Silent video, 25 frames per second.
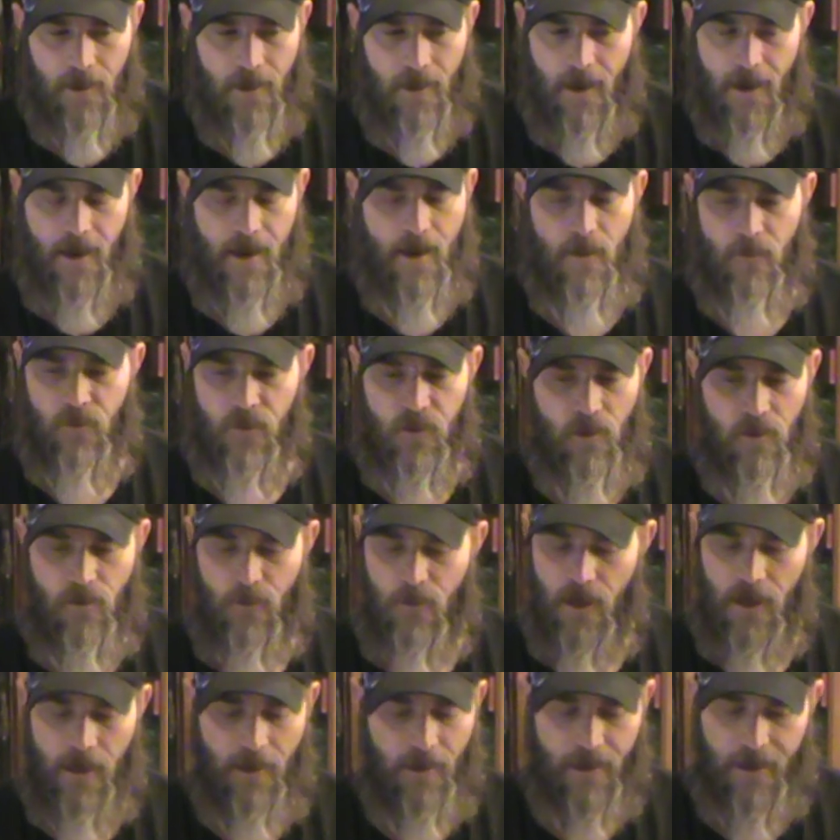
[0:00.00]
I have to
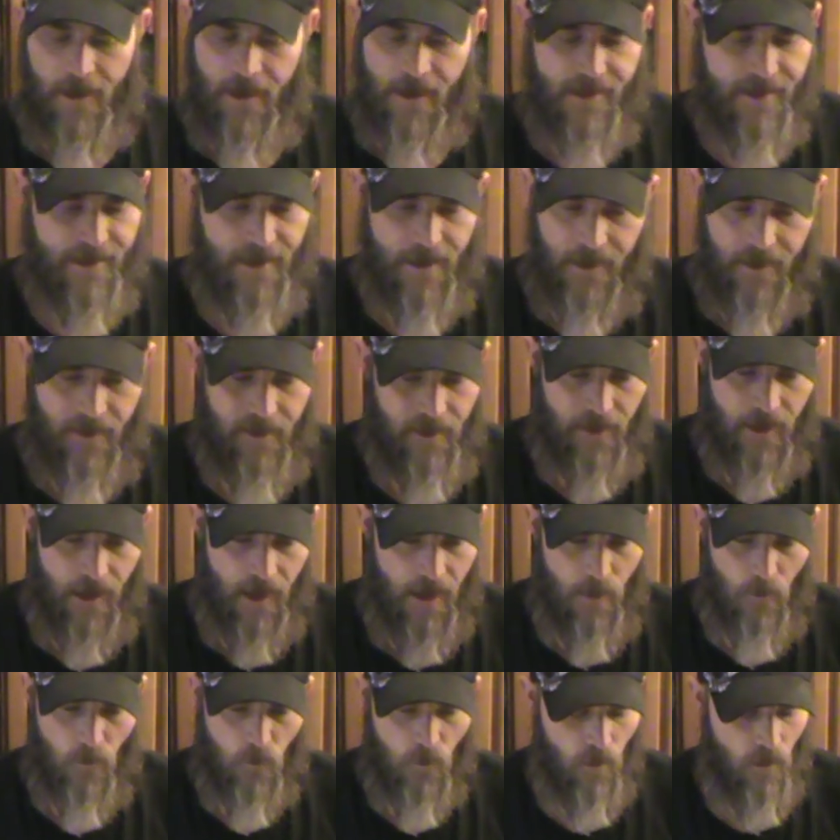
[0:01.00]
admit, like I said,
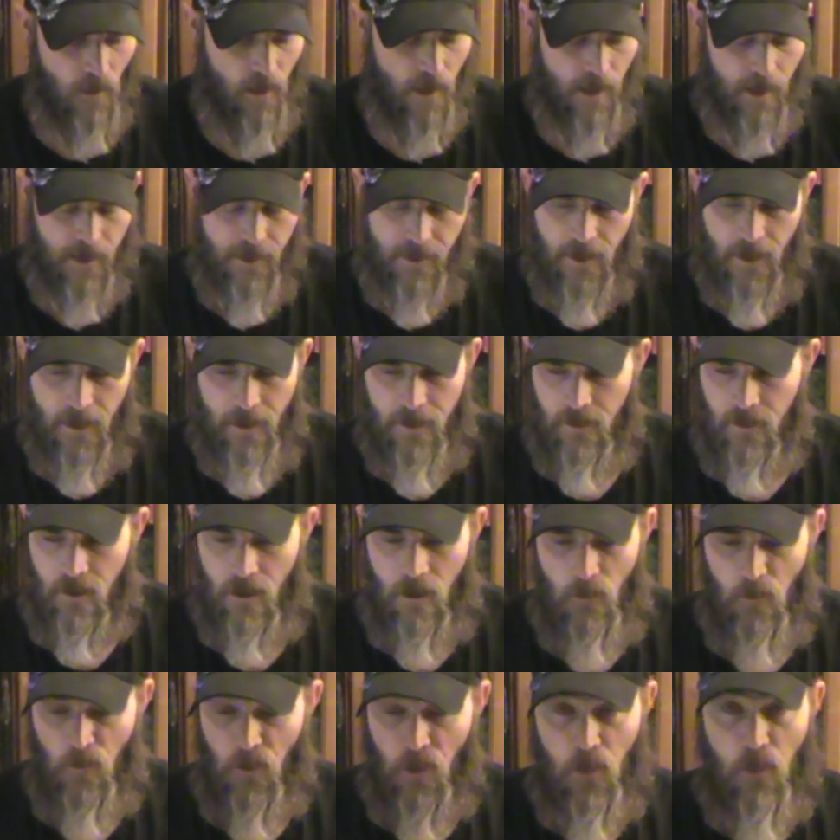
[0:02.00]
they really did
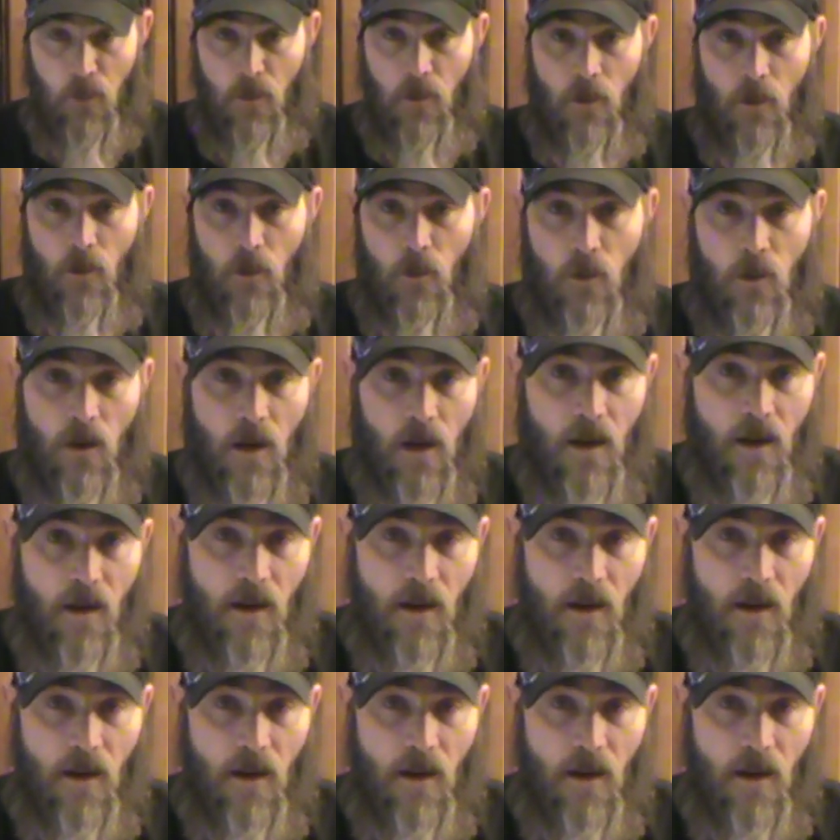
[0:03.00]
come through